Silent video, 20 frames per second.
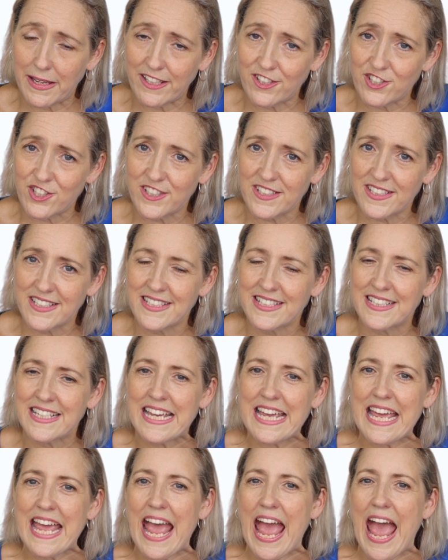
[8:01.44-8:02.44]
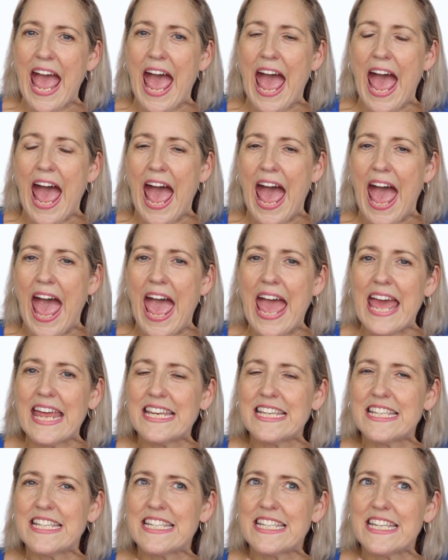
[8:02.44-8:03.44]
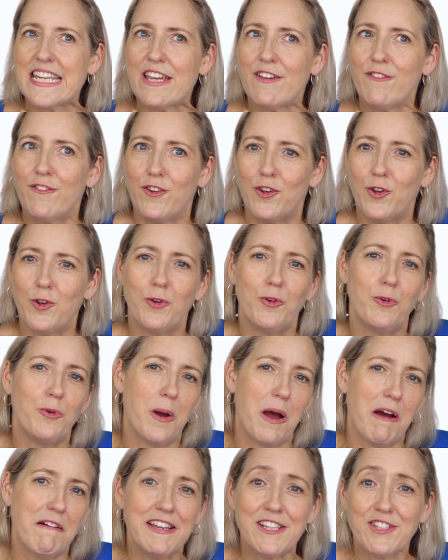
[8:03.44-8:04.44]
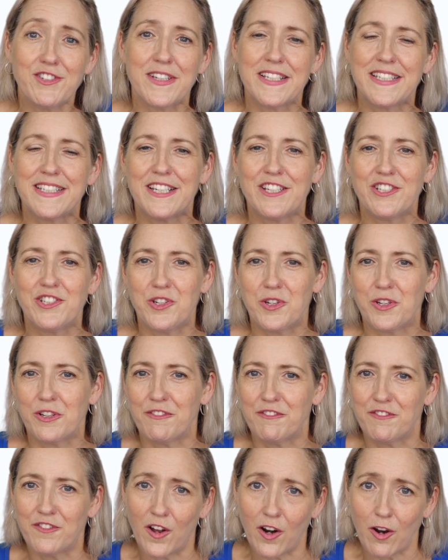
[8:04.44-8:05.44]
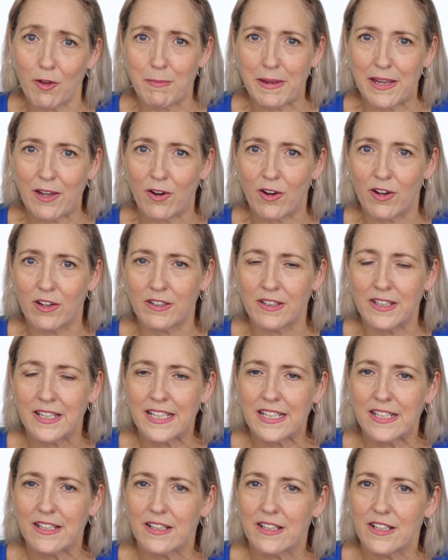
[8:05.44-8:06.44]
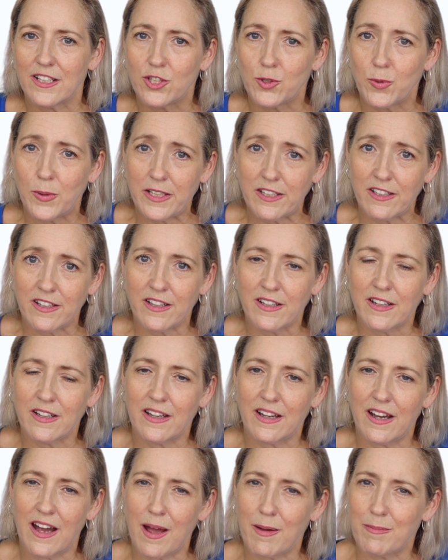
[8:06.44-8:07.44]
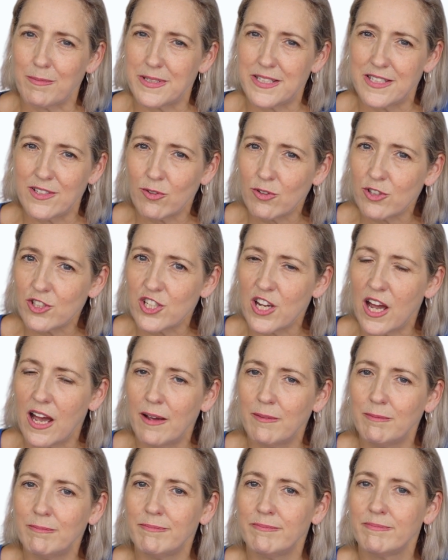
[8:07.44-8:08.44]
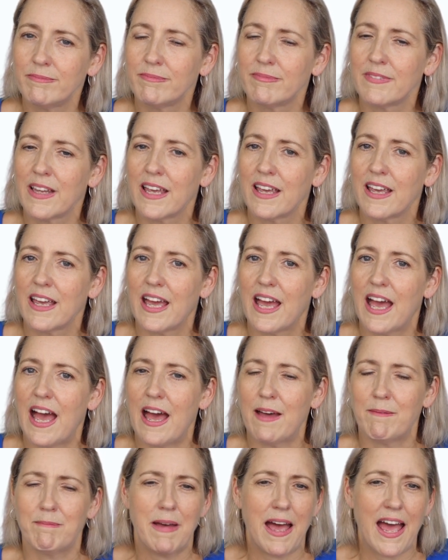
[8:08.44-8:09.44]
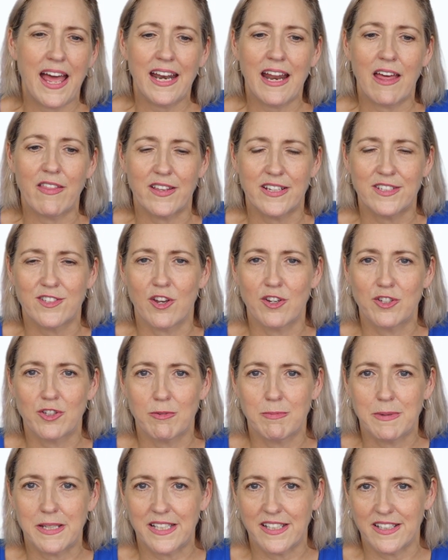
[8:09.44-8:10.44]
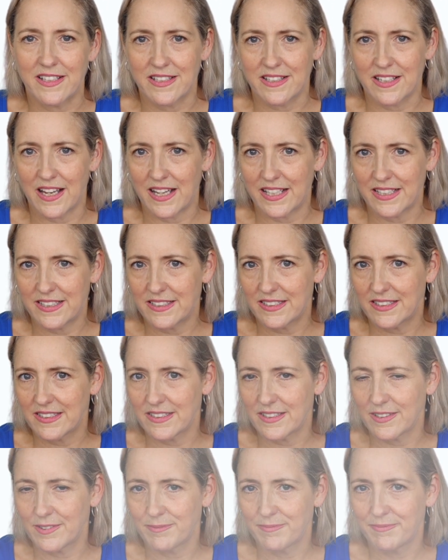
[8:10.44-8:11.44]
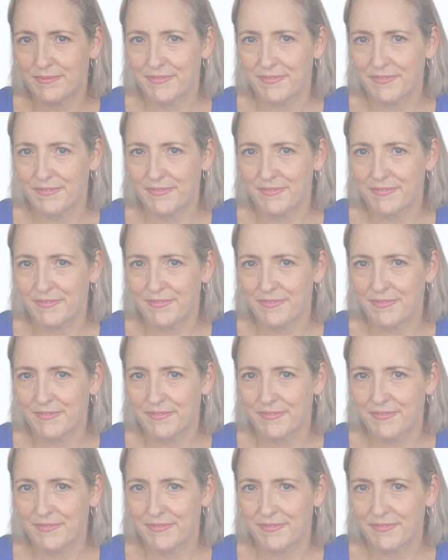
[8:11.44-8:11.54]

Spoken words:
managers. And if you are interested, you can follow me on Twitter, I'm Silkcharm, and other social media sites.